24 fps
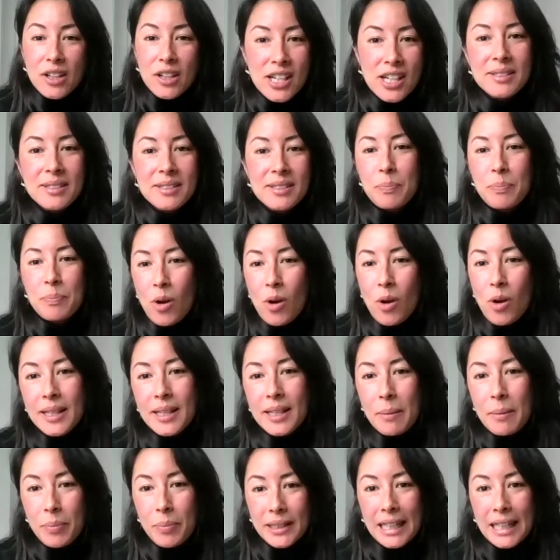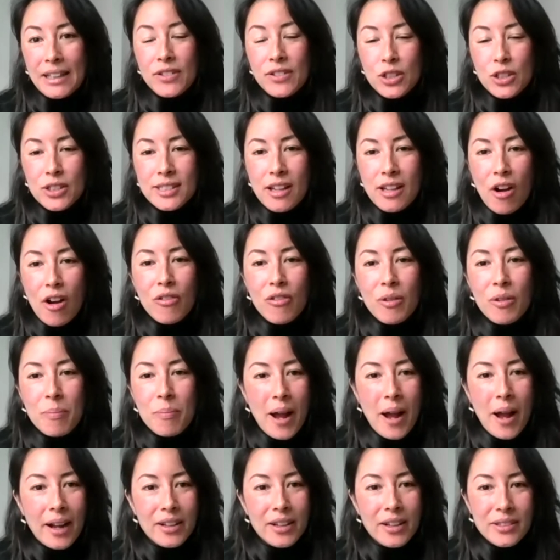honestly believe in yourself and
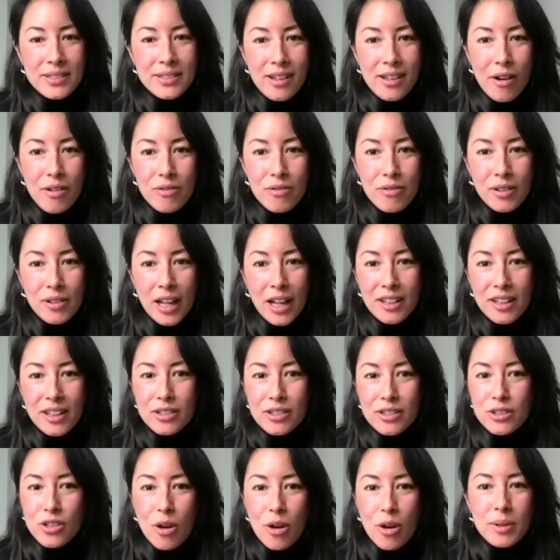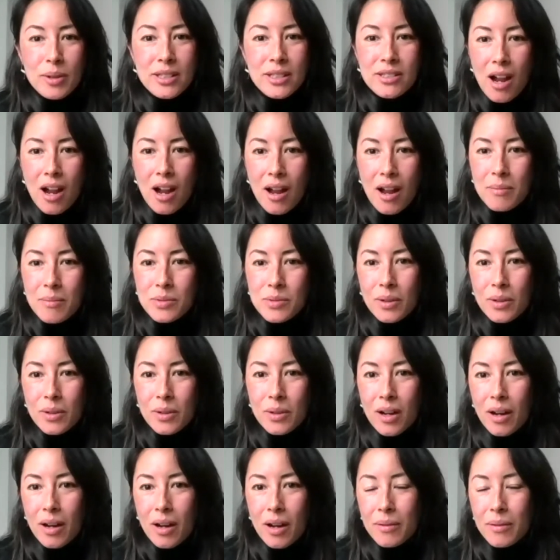back yourself. Like there's so many times where
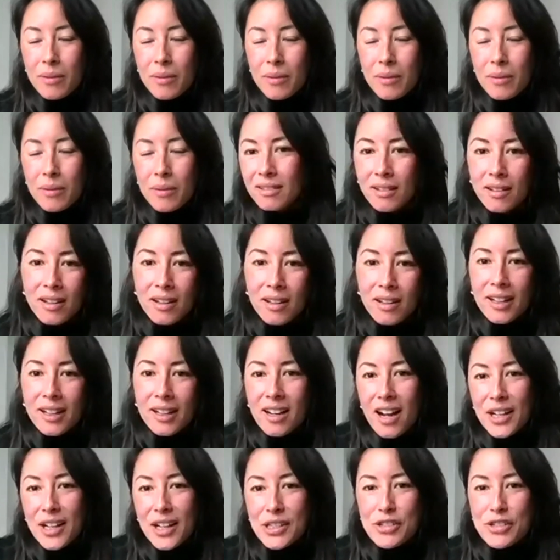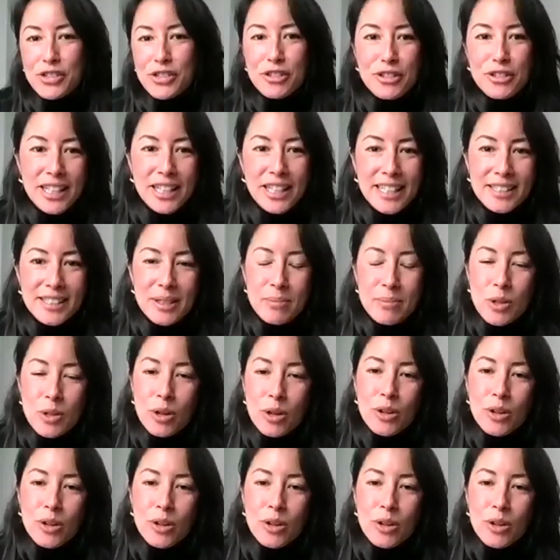I was like, oh, I can't do this, I'm not